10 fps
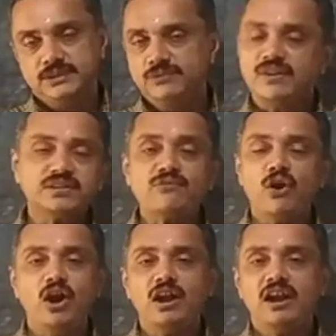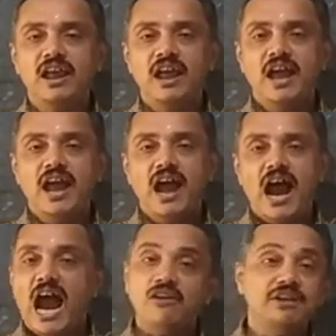First of all,
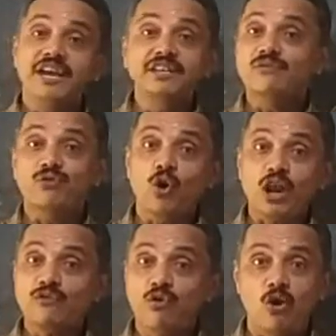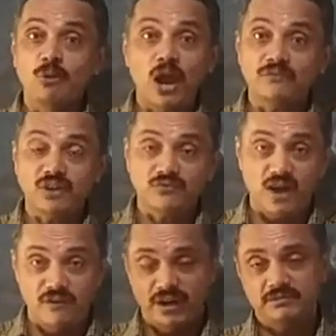I will give the floral formula of the
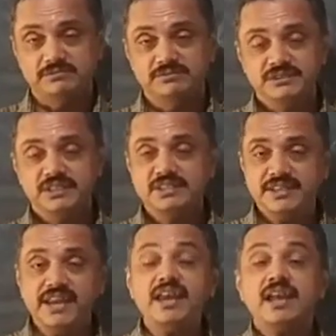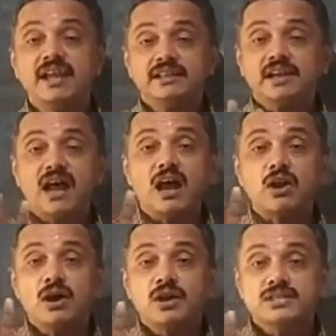flower. See, there
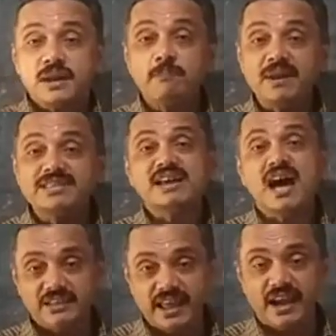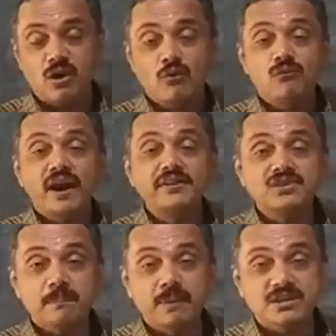are sepals are there. 5
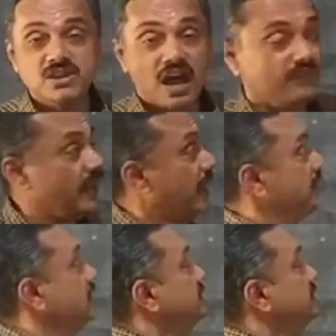sepals are there.